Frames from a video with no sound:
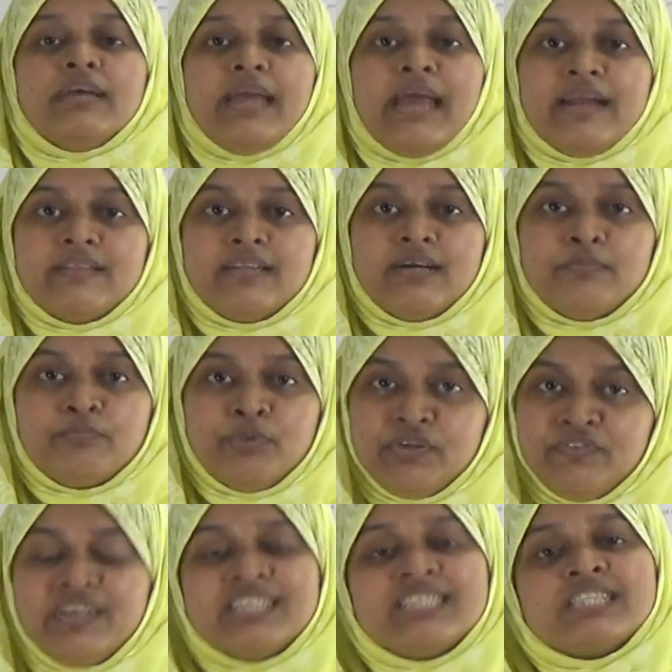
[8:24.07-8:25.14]
At the
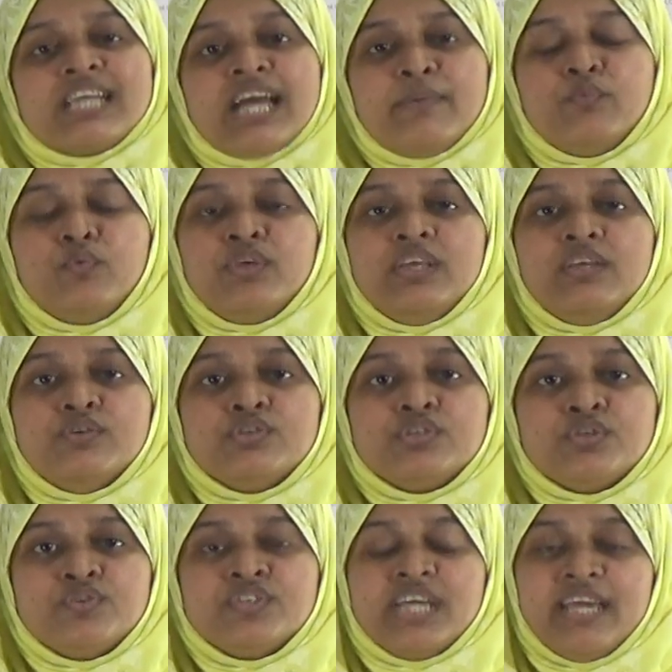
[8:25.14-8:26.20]
previous time, we used
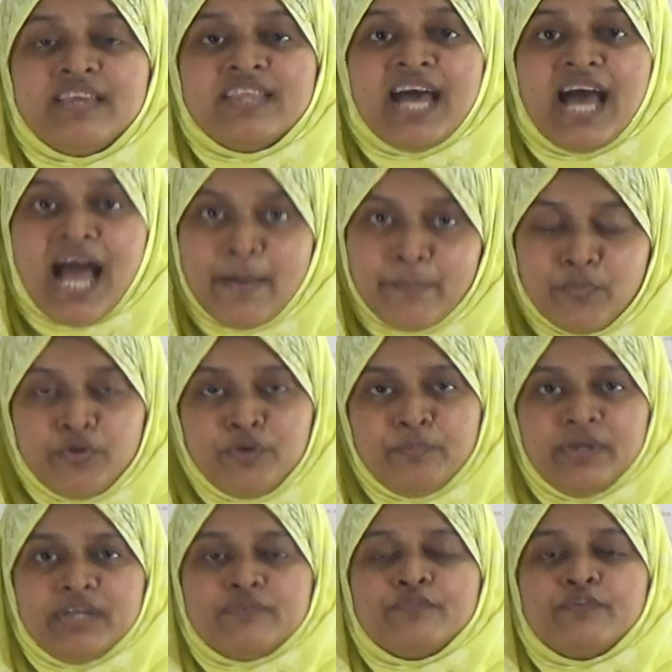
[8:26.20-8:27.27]
to take the
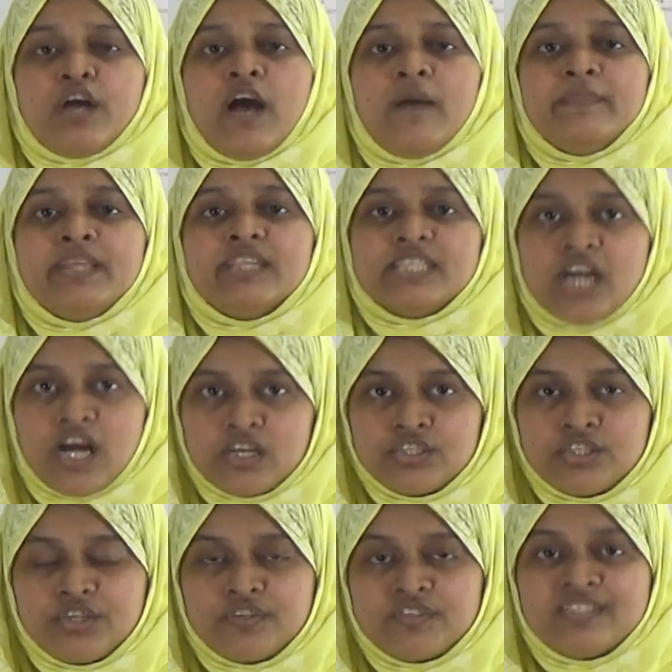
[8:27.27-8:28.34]
appointment from the
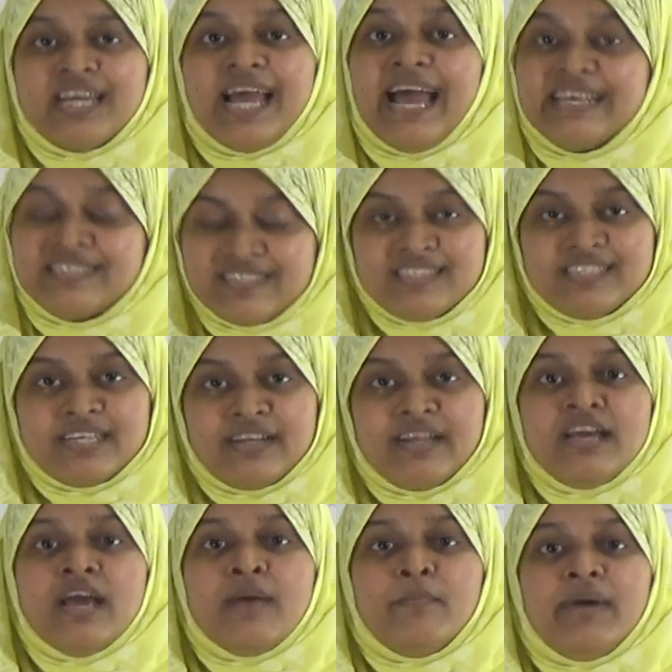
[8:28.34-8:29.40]
doctor's assistant
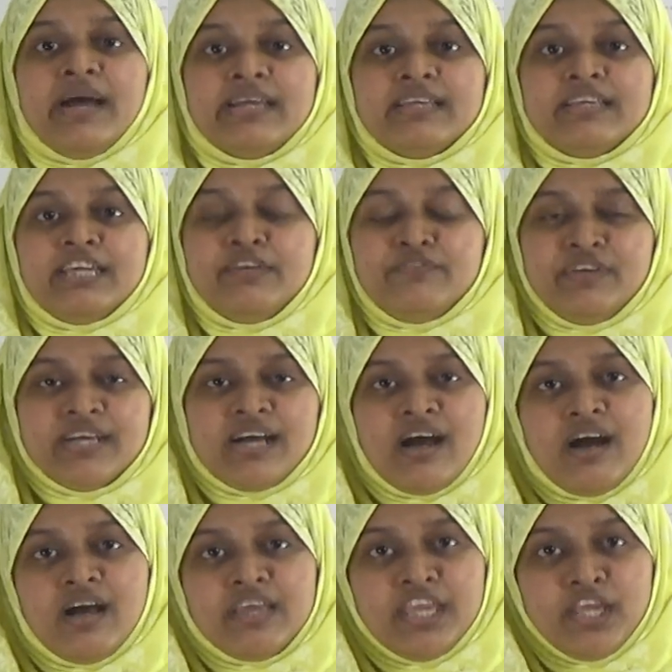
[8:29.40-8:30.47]
by giving
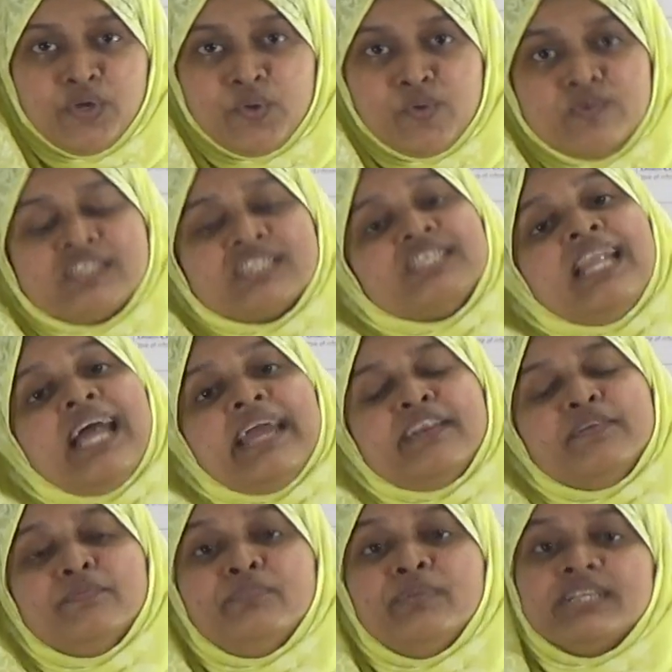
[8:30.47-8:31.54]
a huge line.
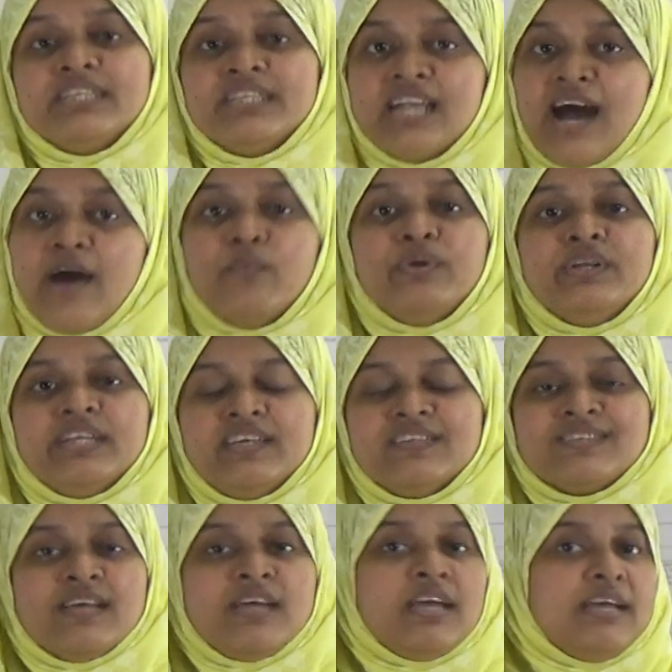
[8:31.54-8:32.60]
But nowadays,
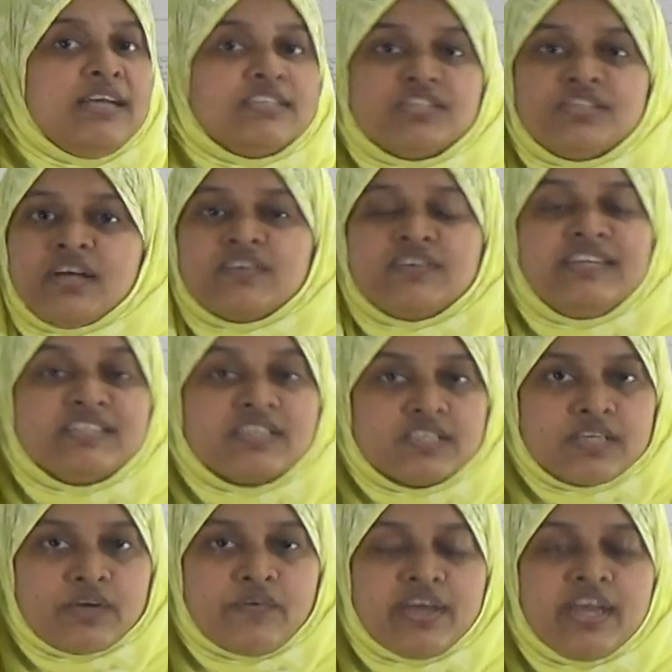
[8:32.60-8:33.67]
it's not
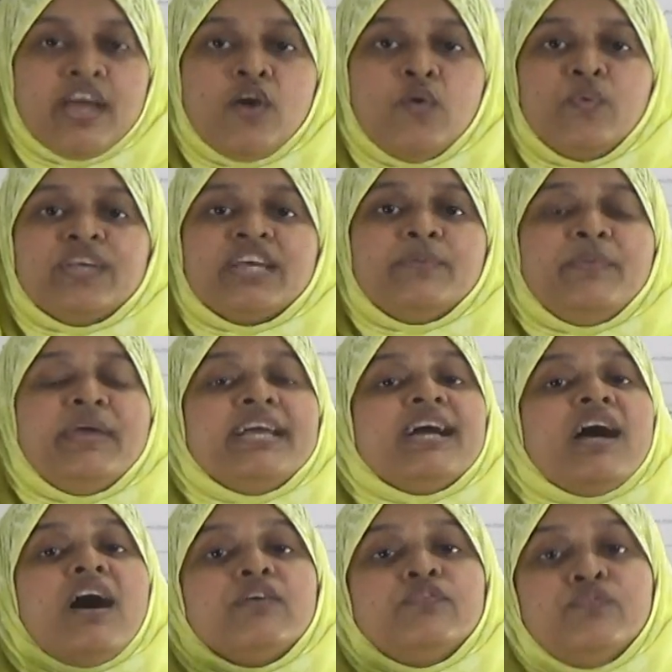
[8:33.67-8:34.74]
necessary. We can make
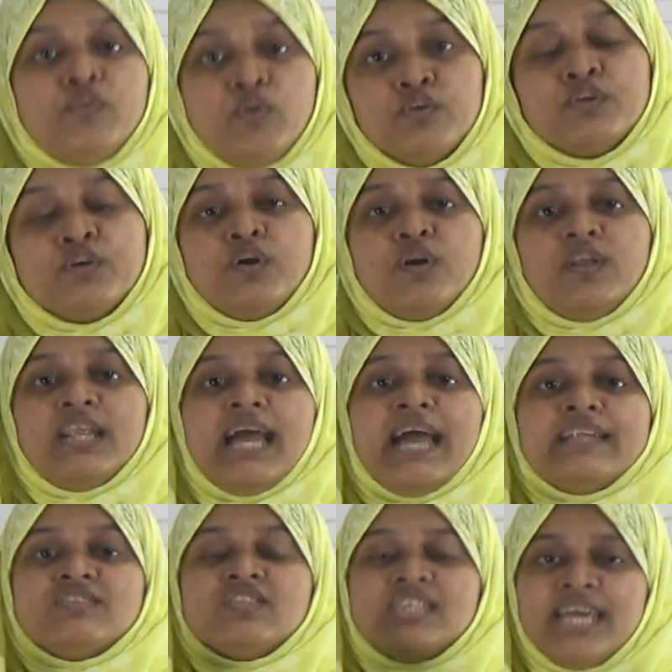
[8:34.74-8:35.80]
a phone call
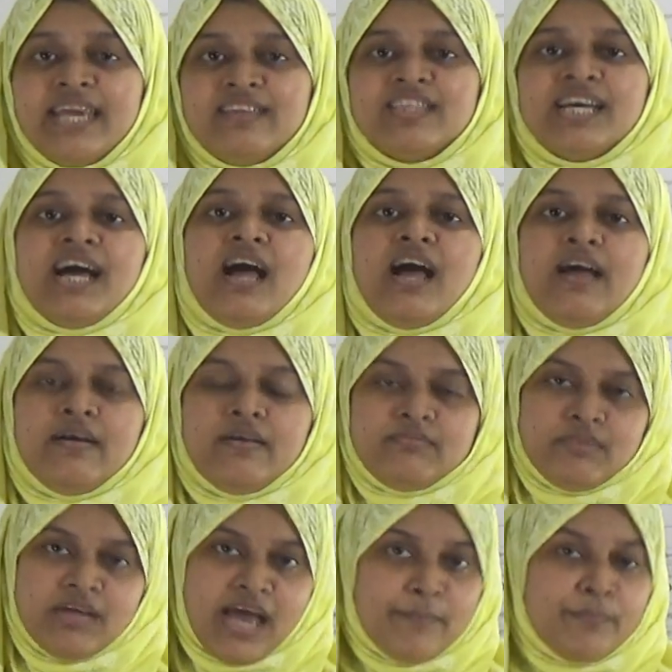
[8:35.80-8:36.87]
and take the
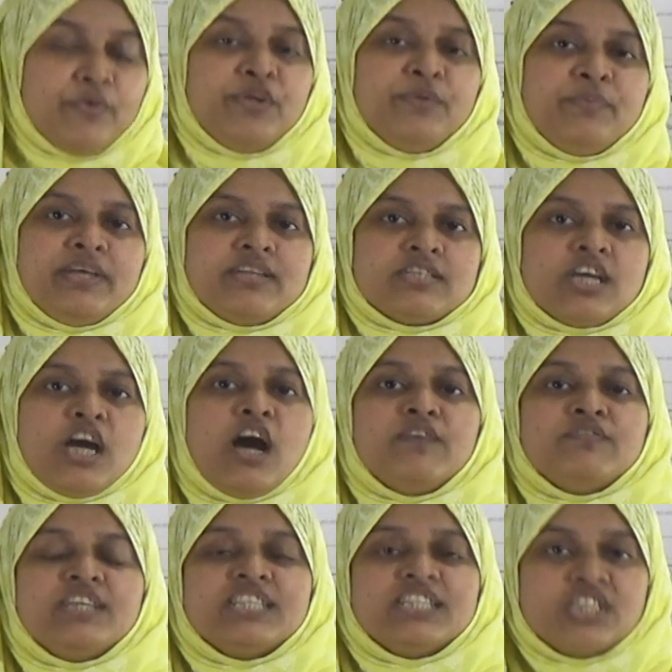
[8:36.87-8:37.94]
appointment
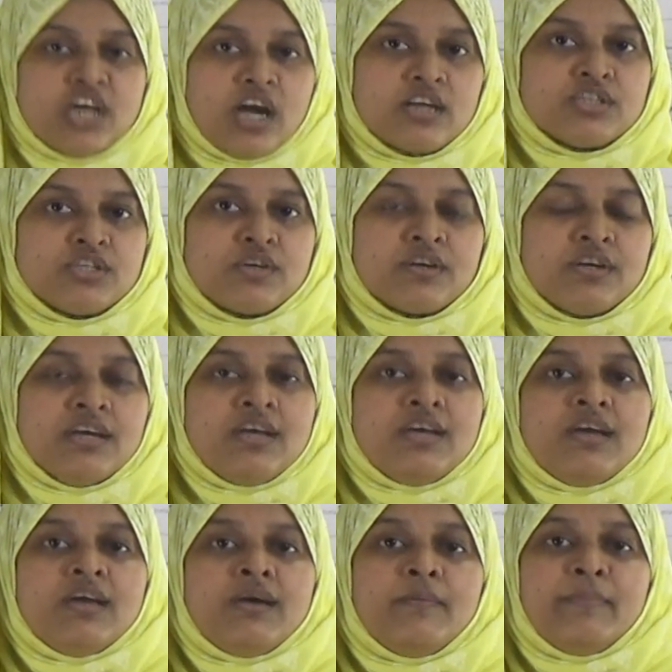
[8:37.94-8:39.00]
of the doctor
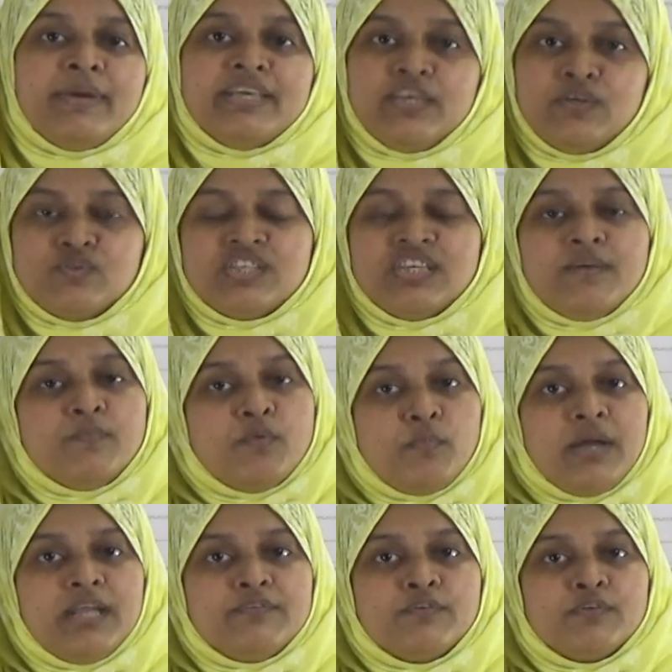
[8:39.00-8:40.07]
by using
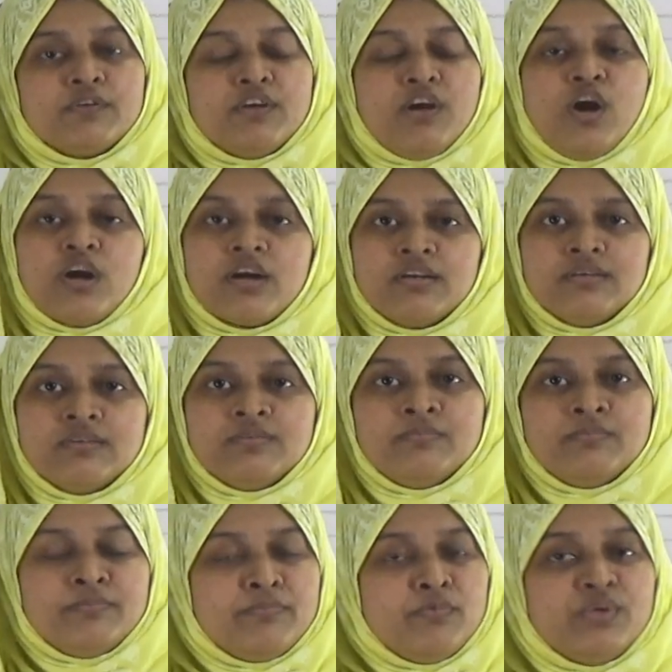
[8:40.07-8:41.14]
mobile phone, or
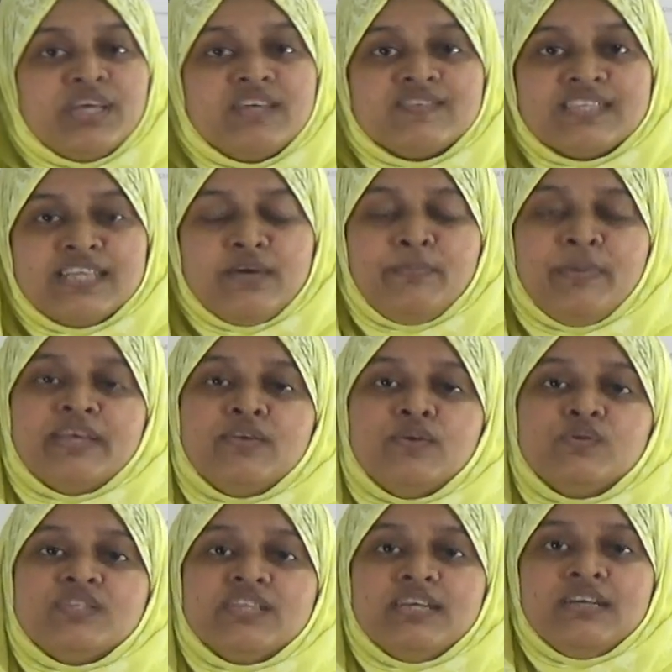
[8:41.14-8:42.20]
we can say by
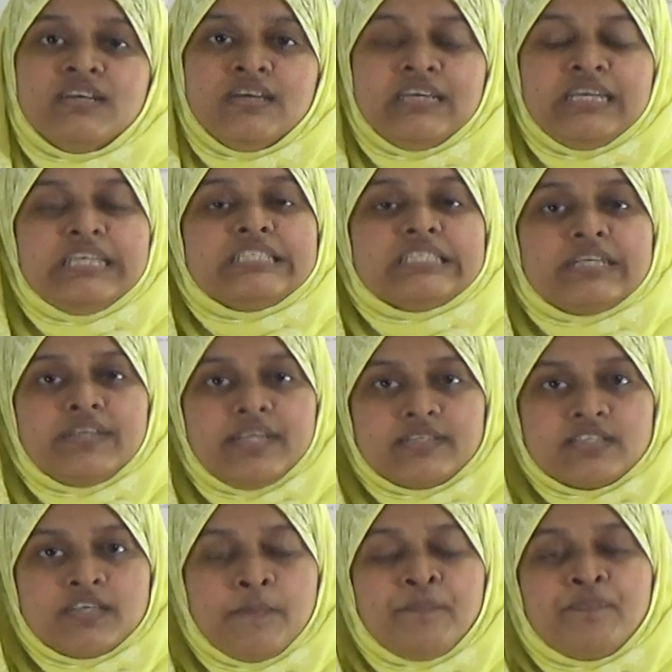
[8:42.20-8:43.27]
using internet.
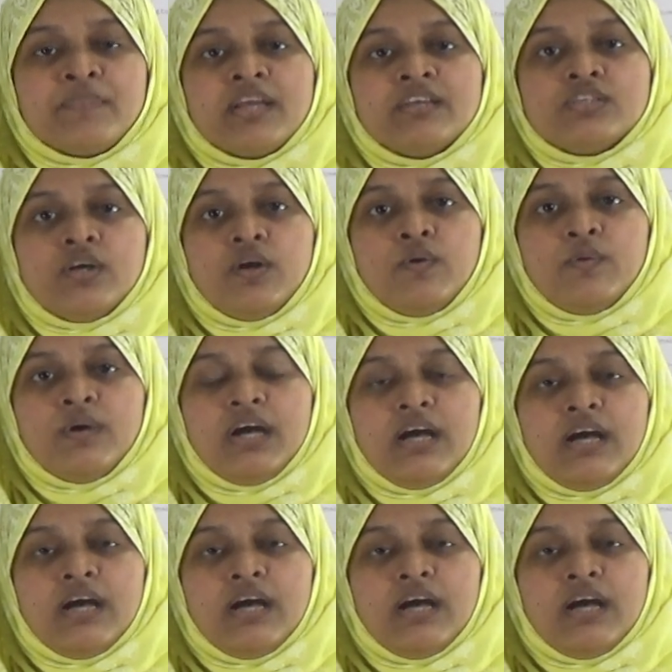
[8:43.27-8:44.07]
So